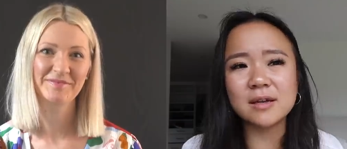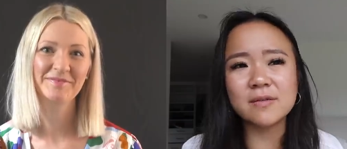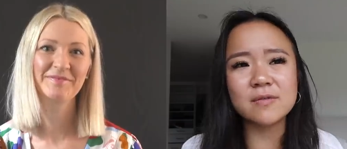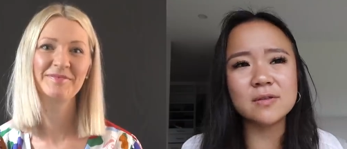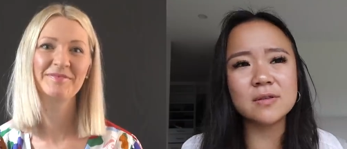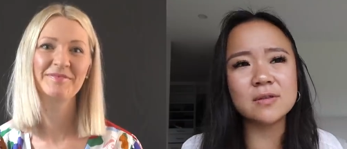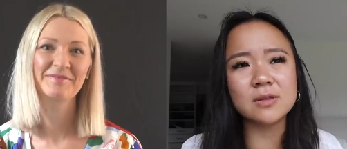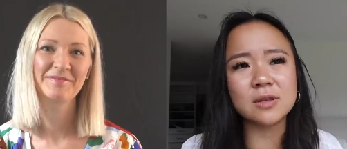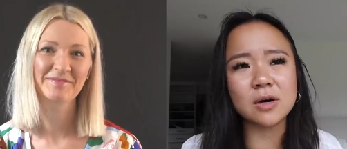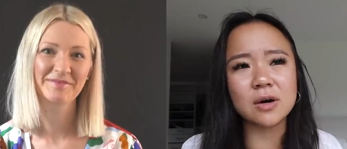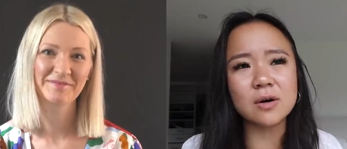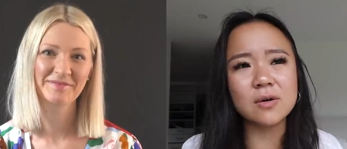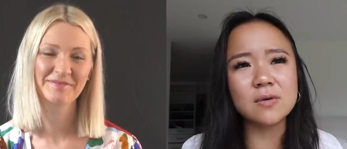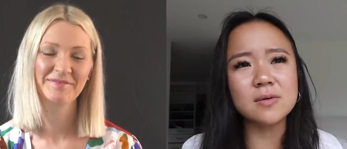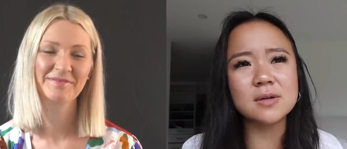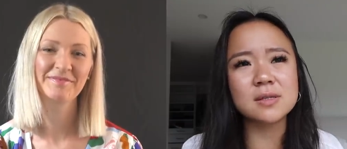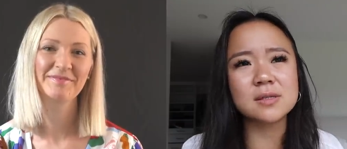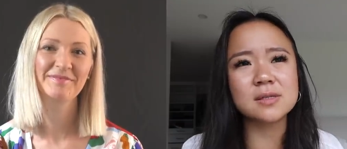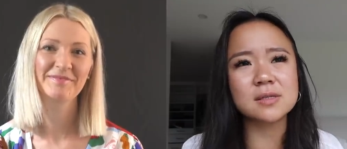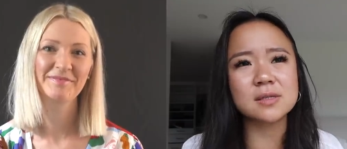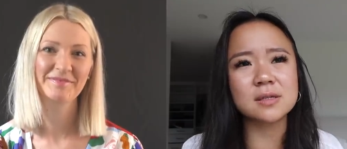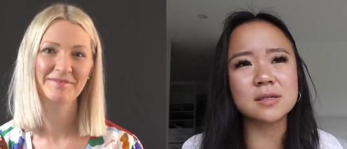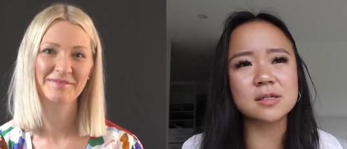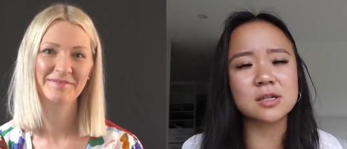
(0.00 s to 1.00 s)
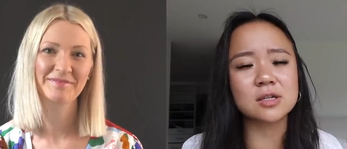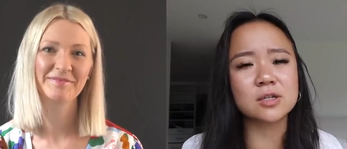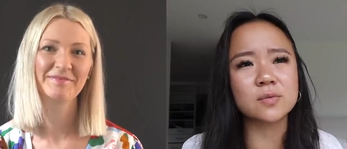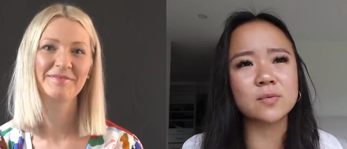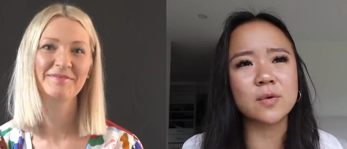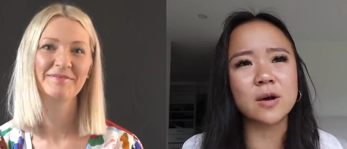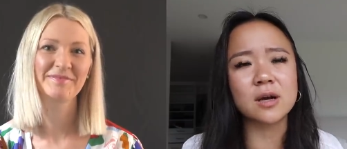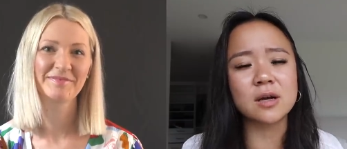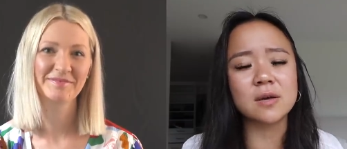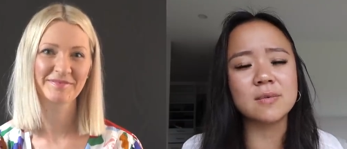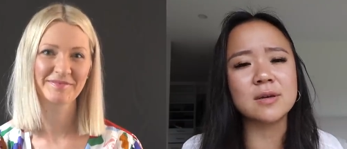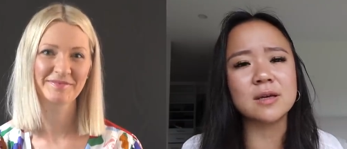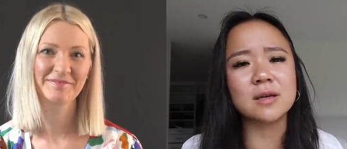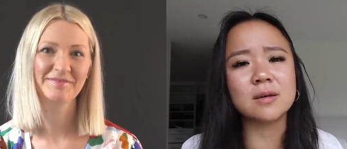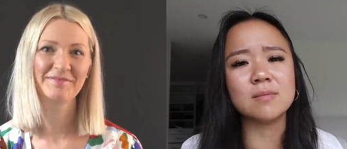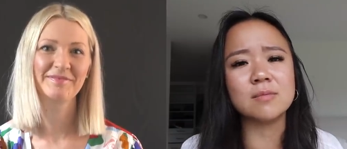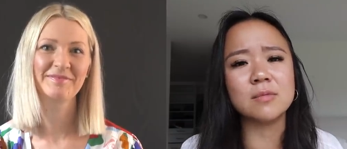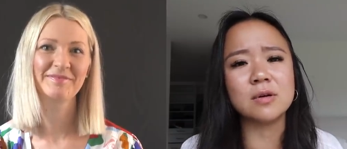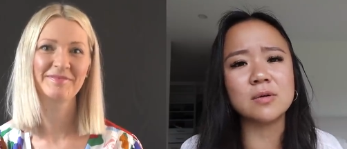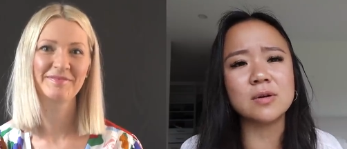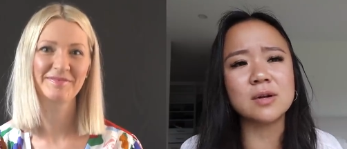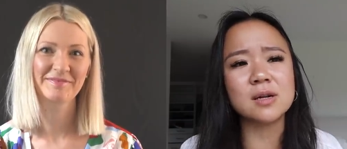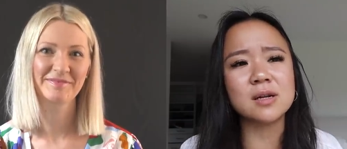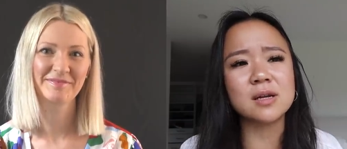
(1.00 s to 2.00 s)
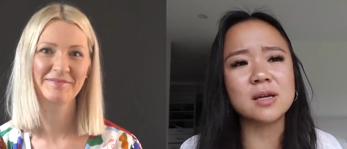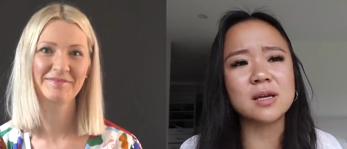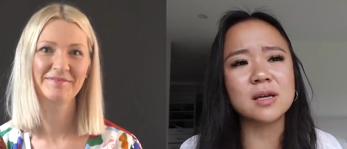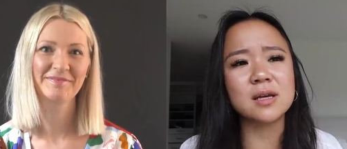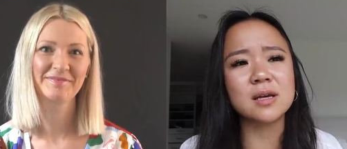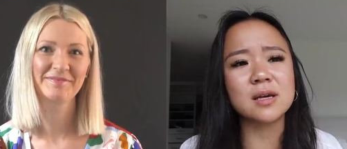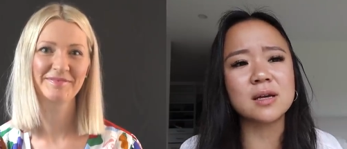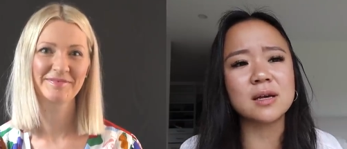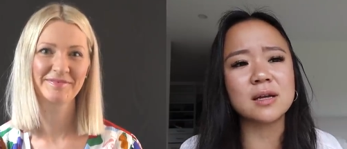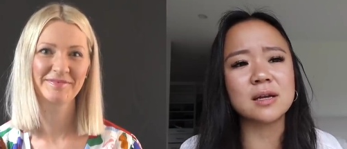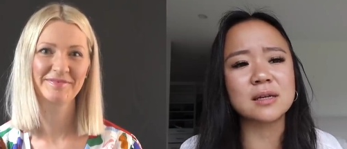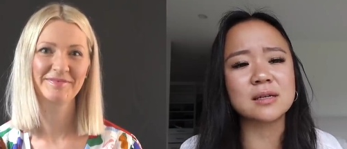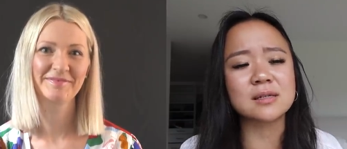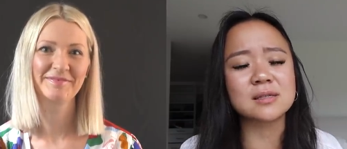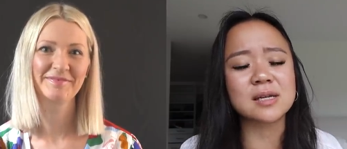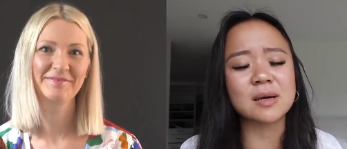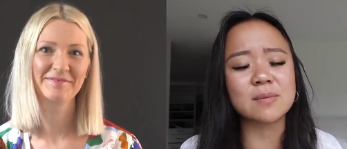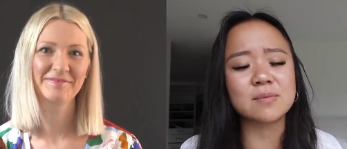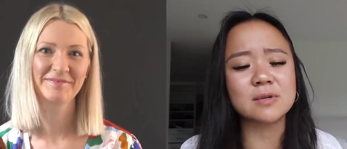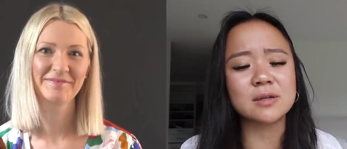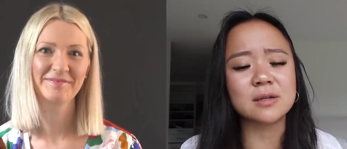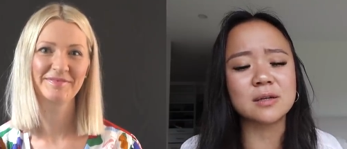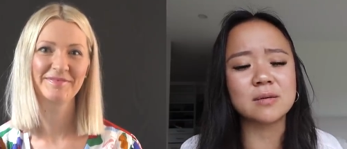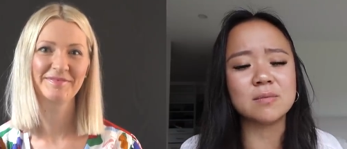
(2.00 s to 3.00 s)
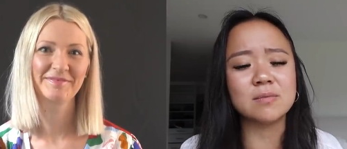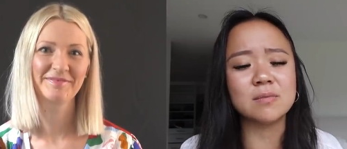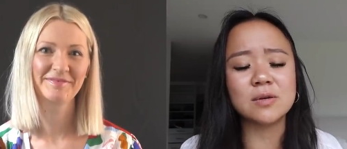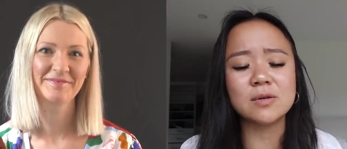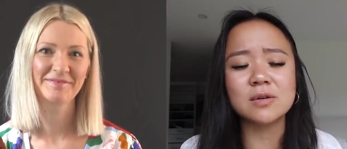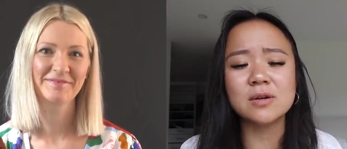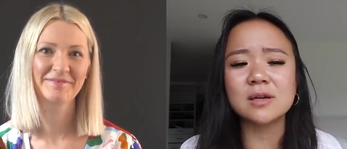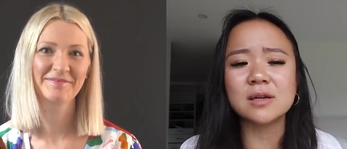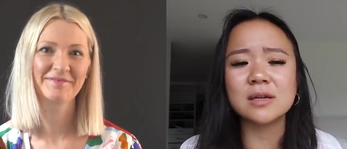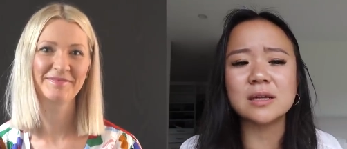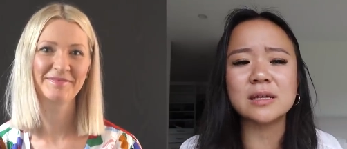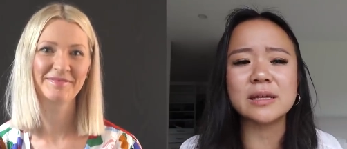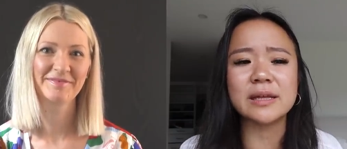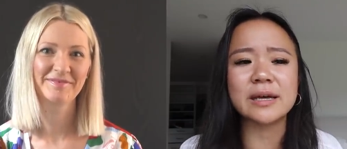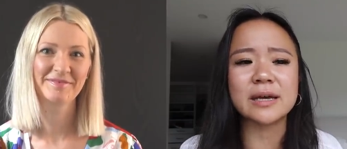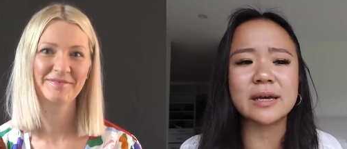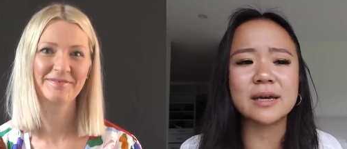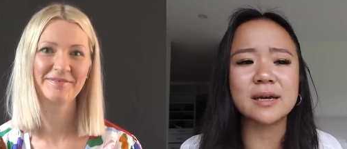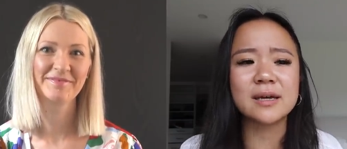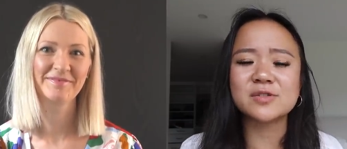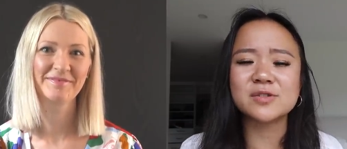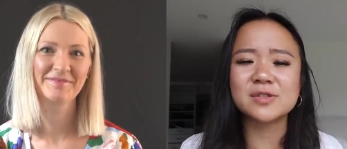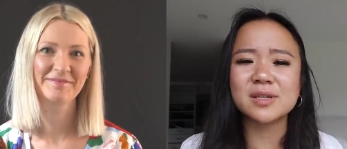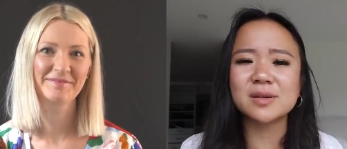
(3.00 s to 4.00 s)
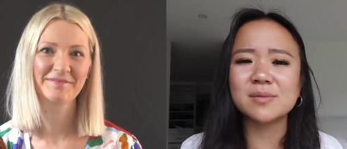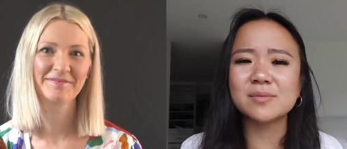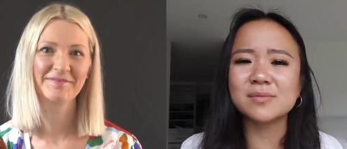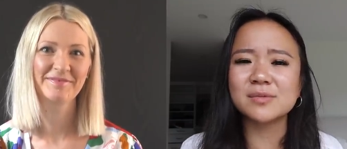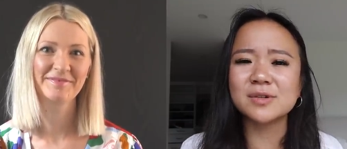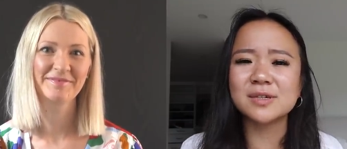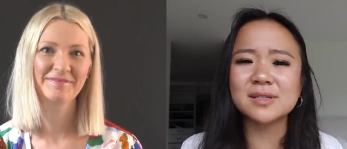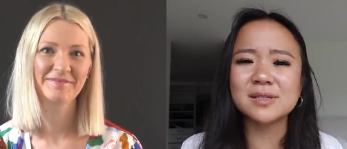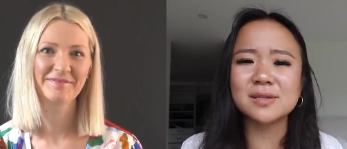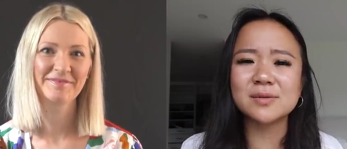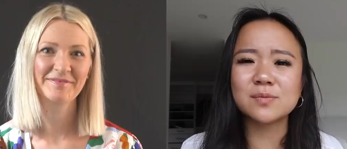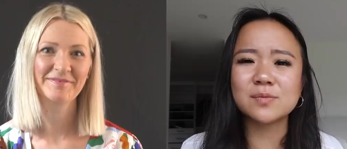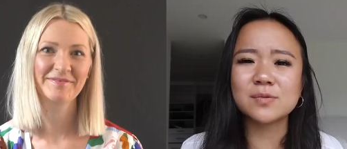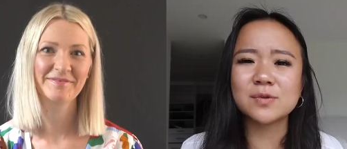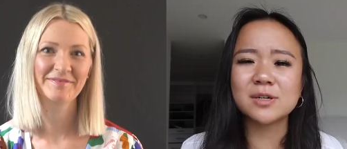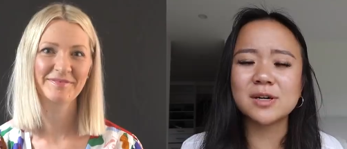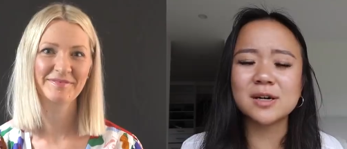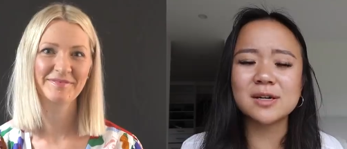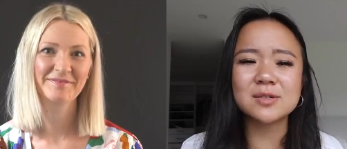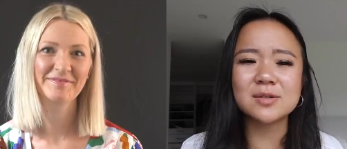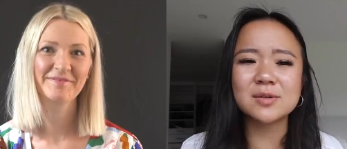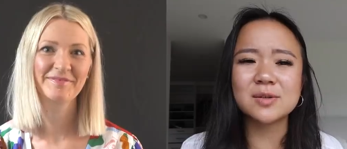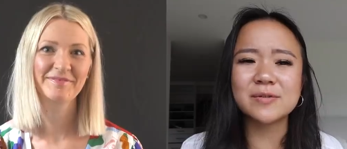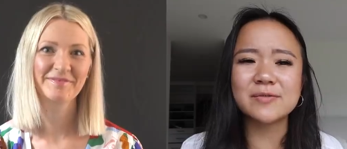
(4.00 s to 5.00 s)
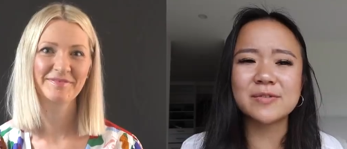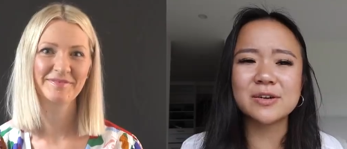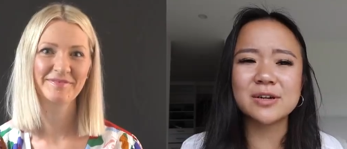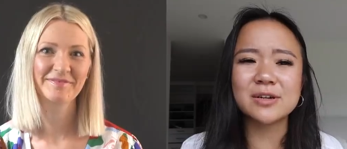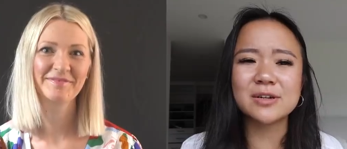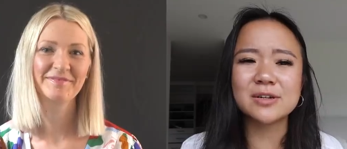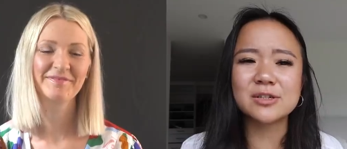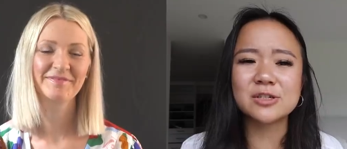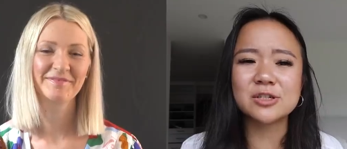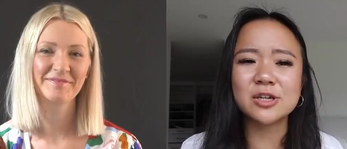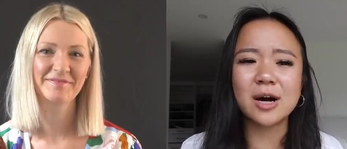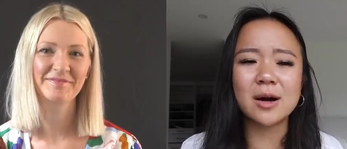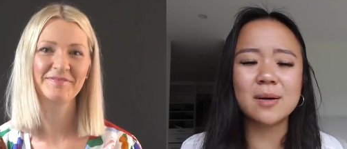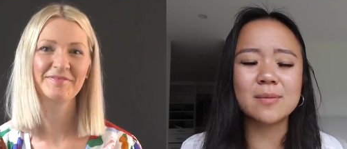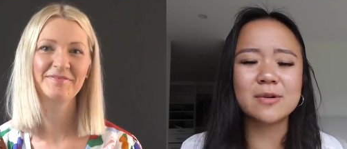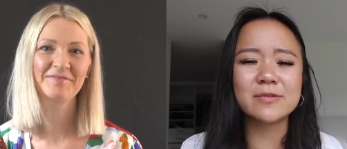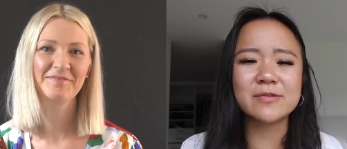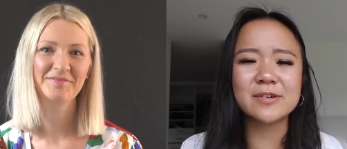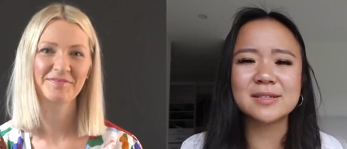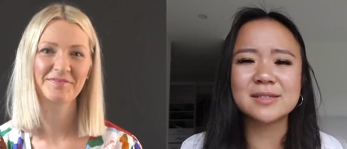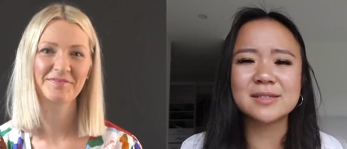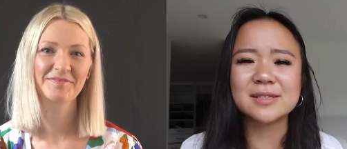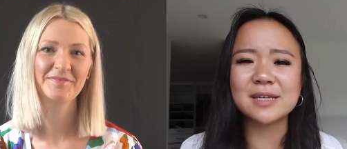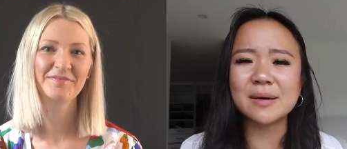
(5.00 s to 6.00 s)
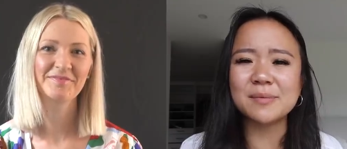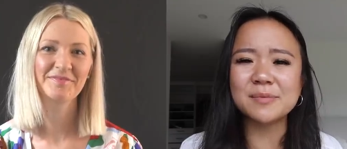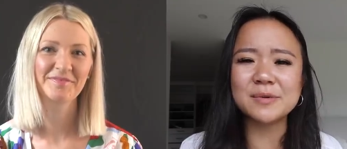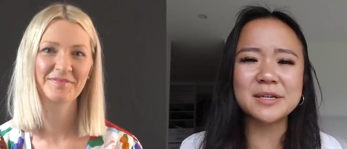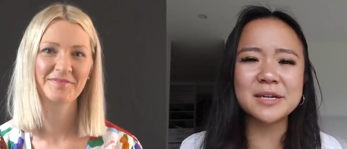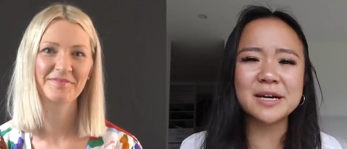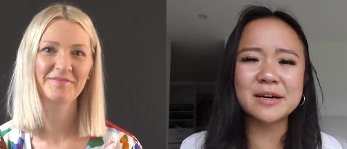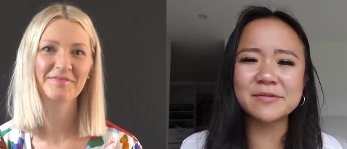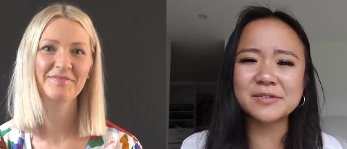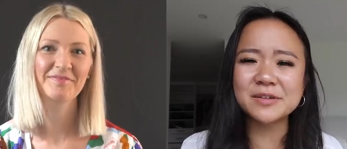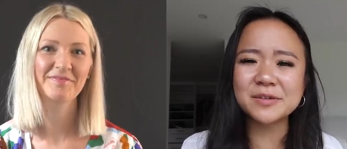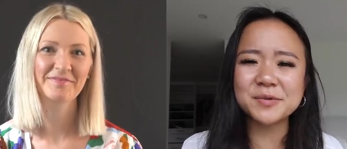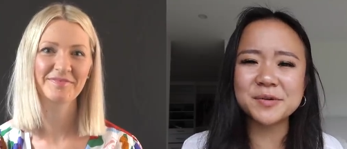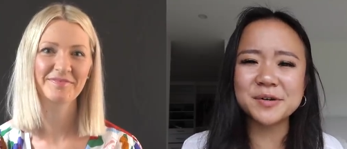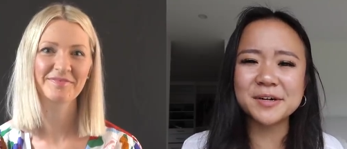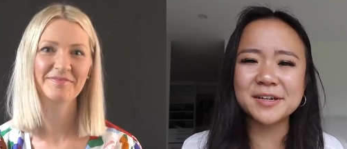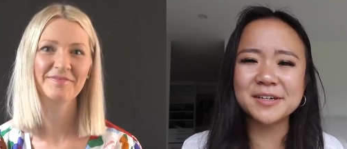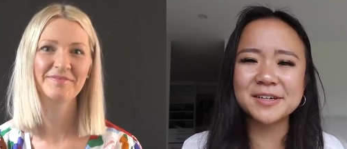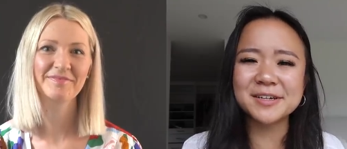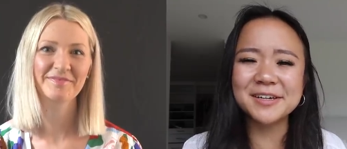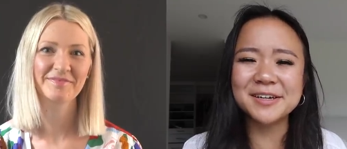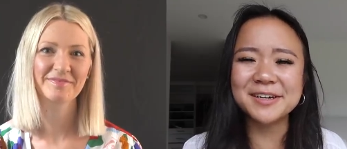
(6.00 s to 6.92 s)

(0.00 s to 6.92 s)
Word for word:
Speaker 1: Even though it's such a welcoming community and accepting community, like for some reason we're not doing a very good job of accepting everyone.